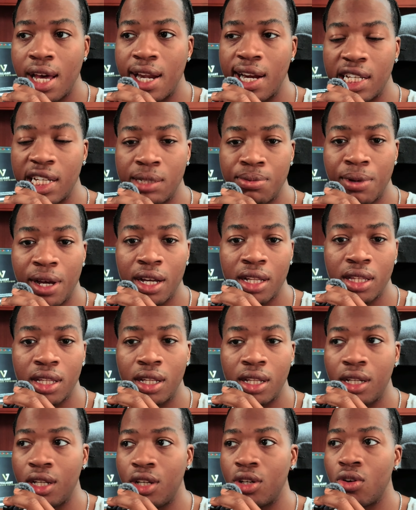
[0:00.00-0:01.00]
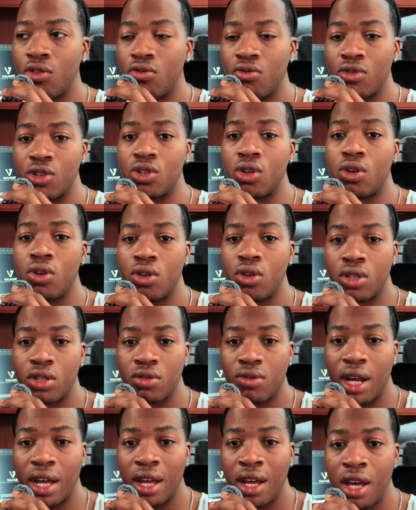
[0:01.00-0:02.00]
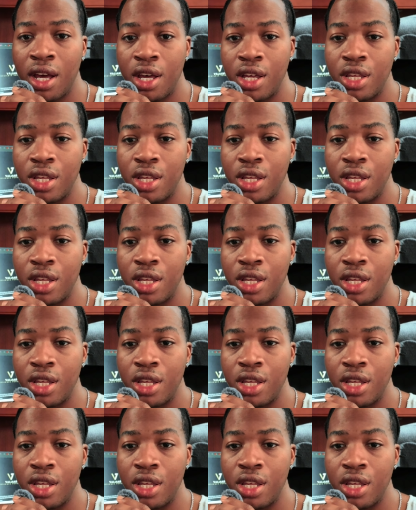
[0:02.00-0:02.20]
and expect, you know, results, right?